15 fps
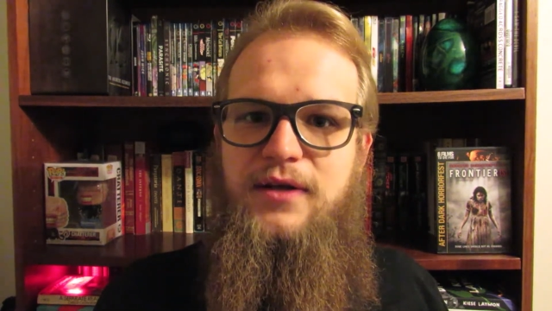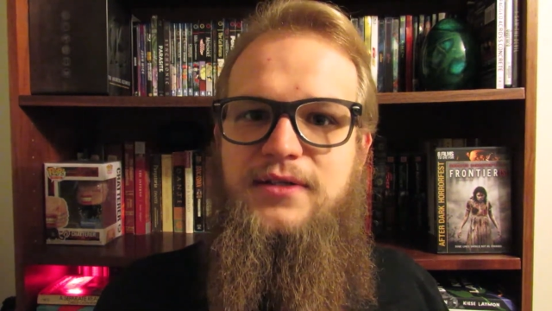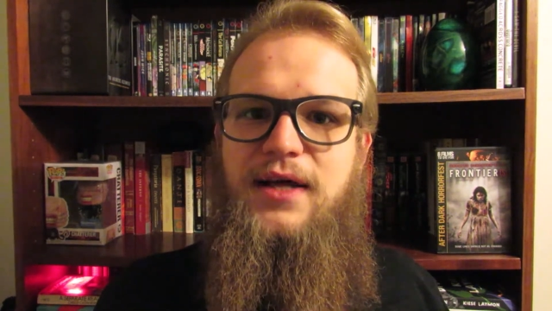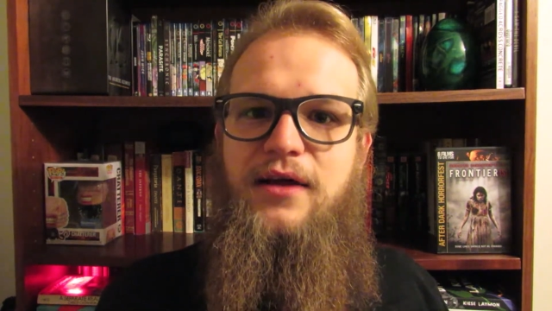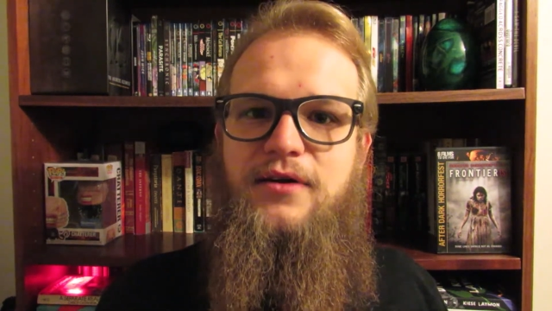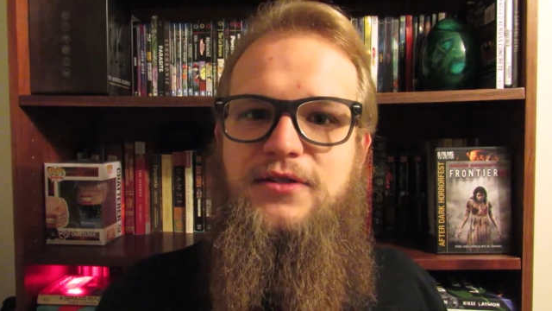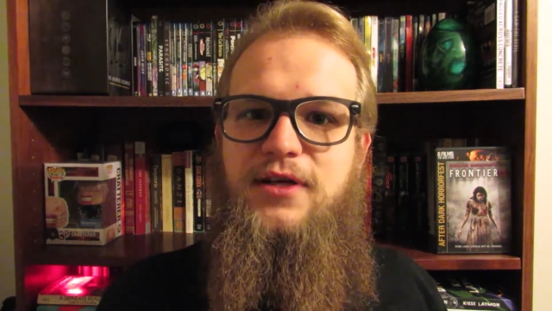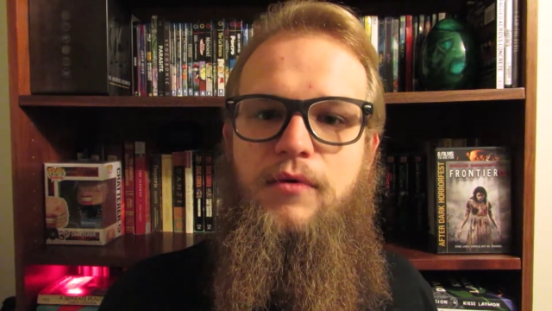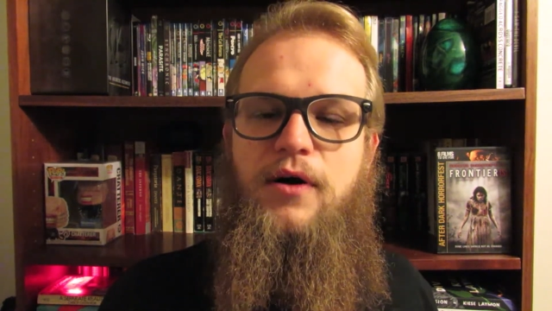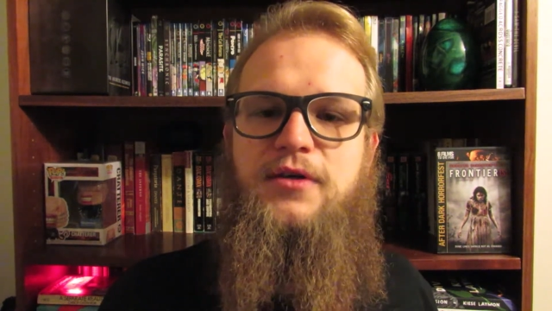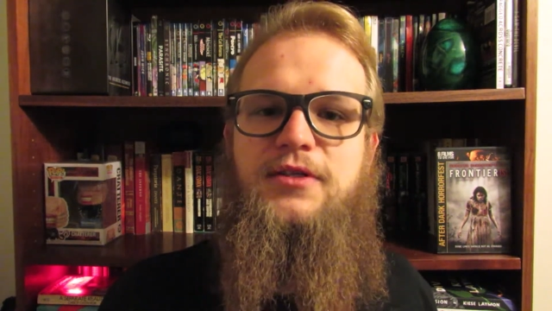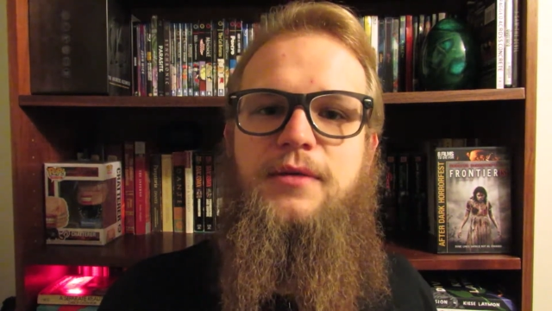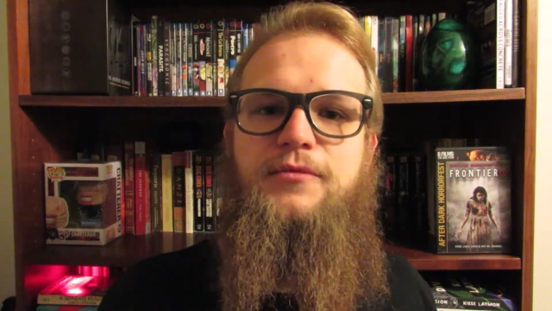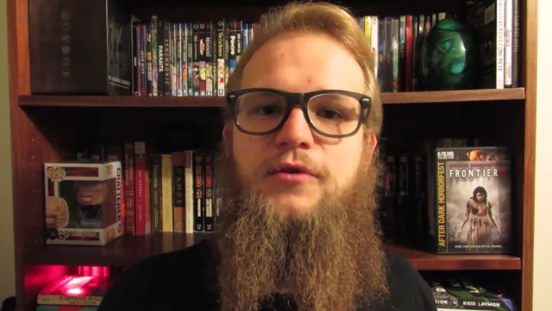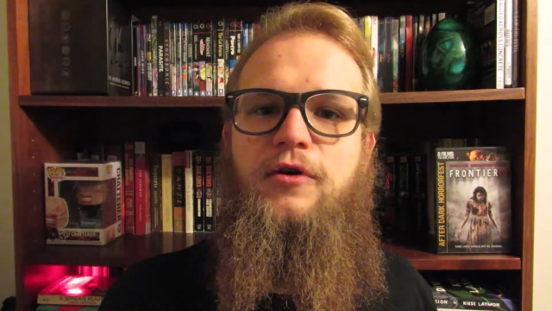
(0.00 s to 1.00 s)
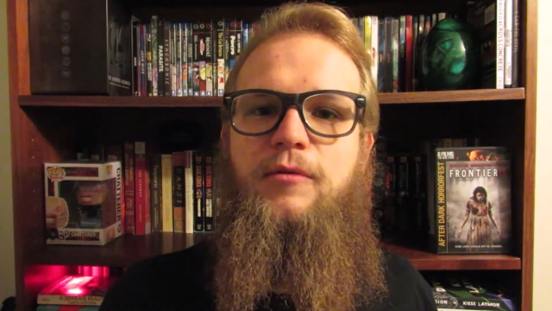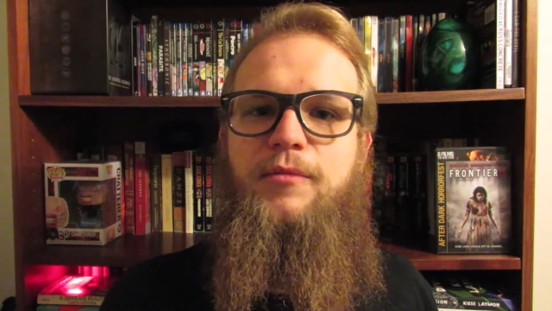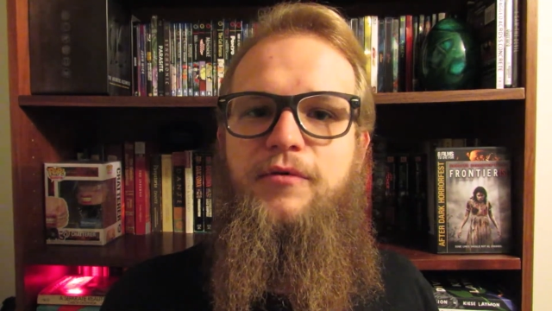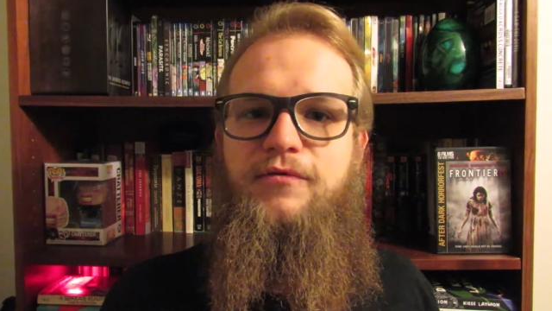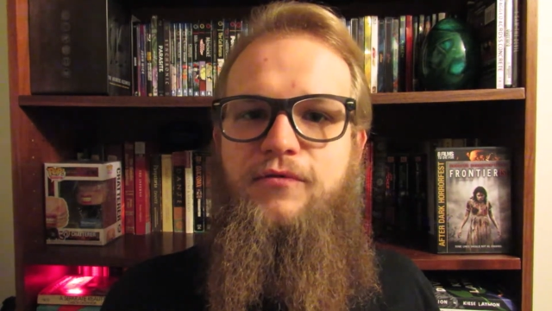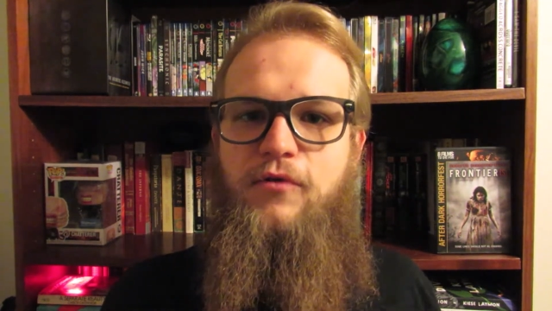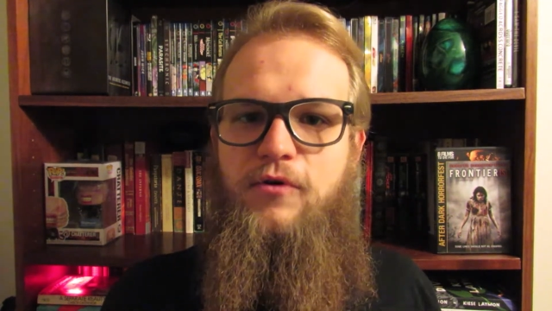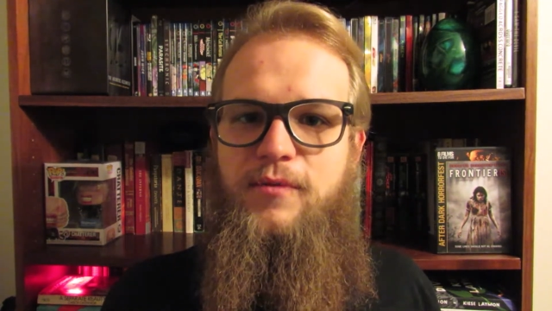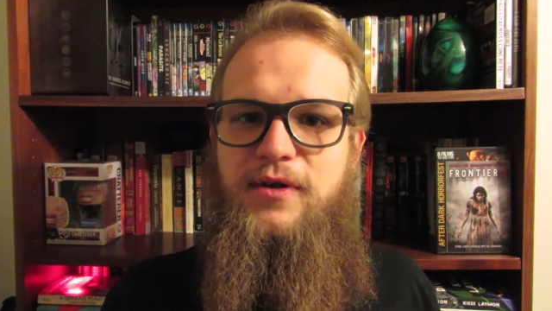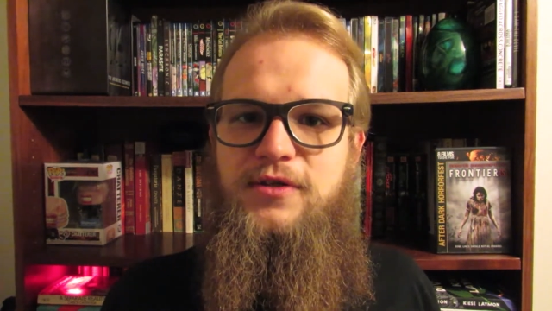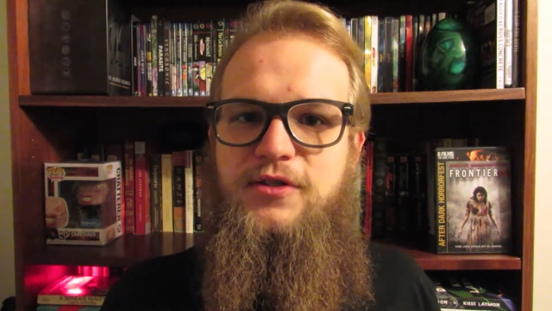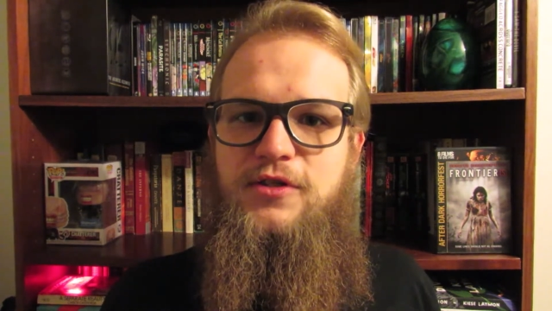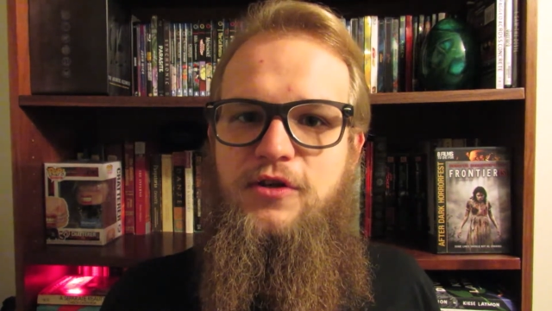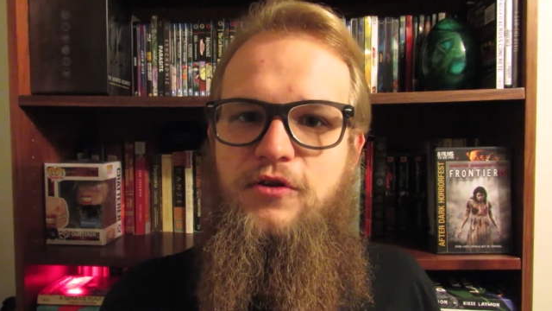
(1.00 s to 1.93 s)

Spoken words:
As Agathe walks up to her performance,